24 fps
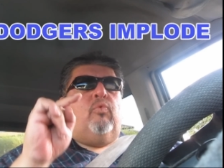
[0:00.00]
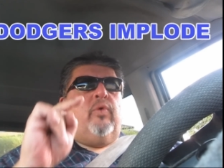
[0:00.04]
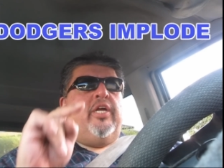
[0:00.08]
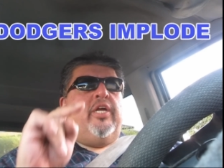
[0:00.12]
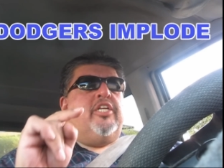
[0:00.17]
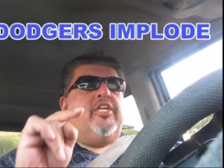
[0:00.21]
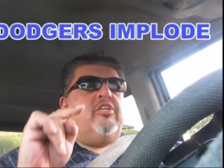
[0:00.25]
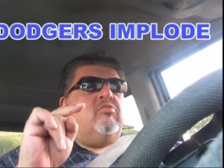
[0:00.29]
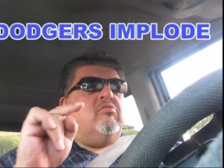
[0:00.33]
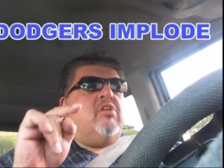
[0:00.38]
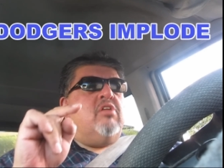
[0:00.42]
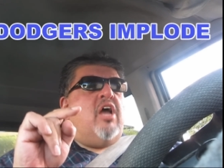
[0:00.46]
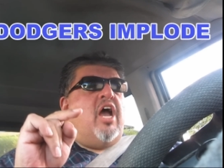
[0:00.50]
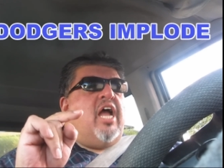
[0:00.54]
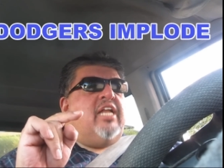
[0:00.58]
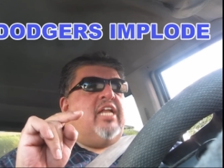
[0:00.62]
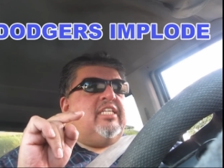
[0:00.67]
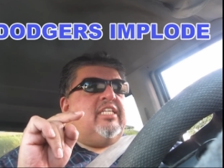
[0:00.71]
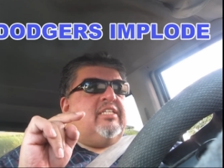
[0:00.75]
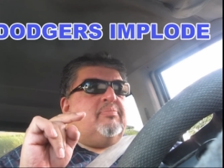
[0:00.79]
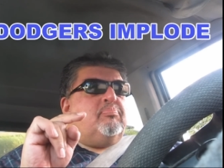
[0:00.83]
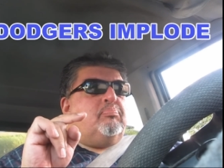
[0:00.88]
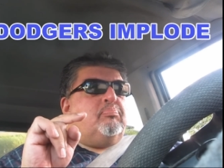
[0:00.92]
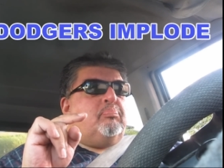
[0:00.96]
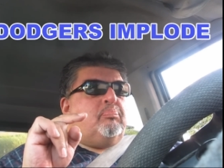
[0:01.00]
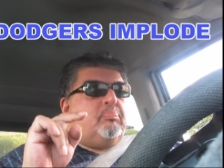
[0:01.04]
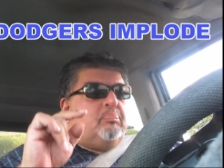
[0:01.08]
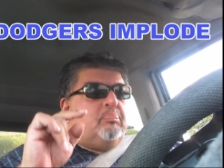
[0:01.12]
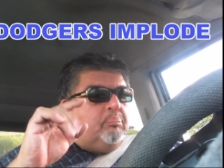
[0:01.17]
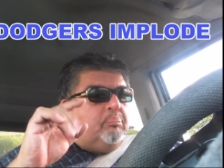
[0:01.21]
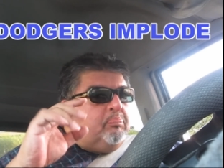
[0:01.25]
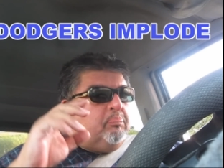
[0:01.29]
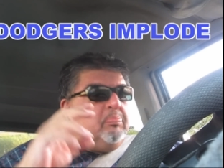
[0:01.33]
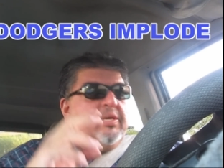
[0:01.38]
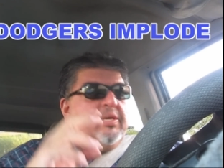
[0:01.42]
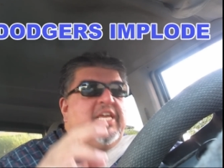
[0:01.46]
we do not
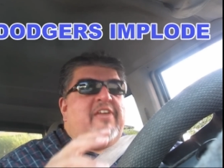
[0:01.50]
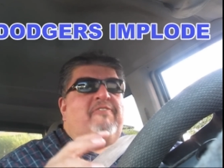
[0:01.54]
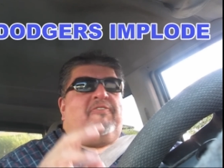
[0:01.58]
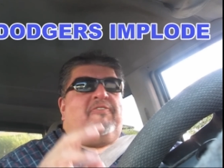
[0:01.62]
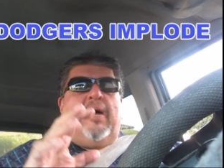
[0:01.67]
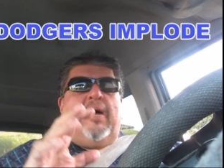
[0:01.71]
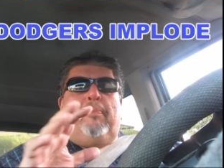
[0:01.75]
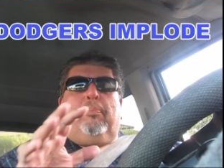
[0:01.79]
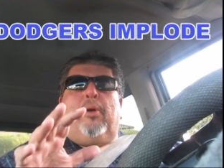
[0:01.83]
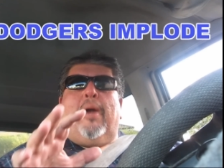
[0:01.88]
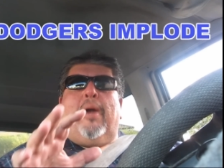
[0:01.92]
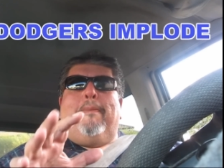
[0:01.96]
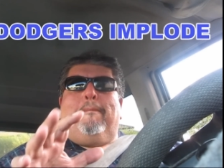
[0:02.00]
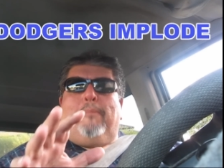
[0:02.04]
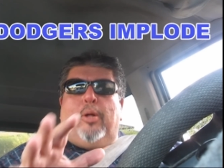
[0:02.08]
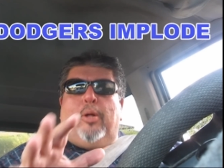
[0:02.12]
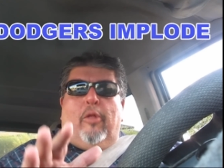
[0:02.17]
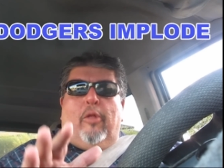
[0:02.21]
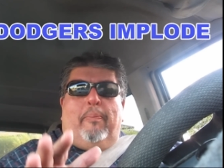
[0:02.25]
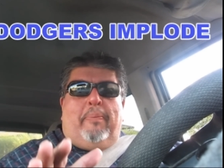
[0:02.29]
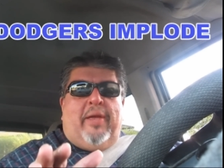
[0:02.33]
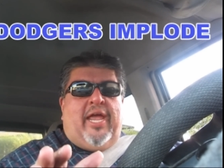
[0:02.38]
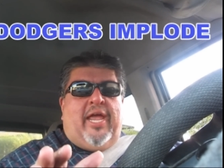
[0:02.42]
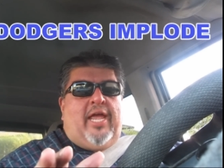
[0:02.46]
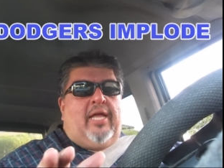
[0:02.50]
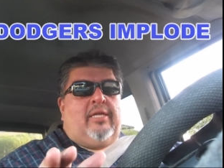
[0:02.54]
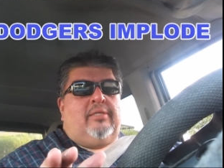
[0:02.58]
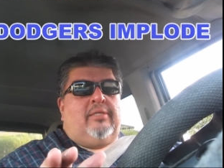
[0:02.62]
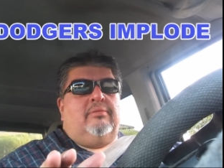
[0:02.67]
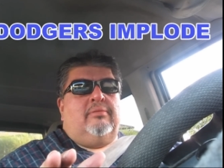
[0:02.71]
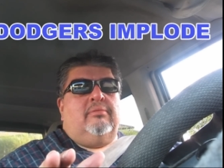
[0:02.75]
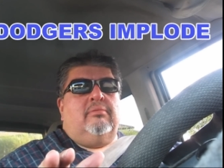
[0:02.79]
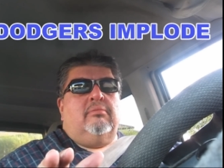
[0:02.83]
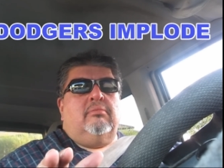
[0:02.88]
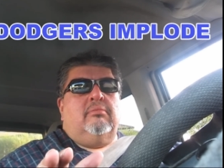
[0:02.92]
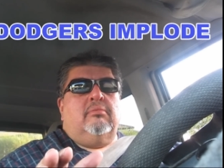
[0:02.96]
beef up our
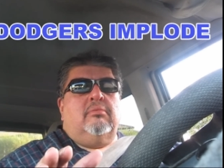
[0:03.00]
bullpen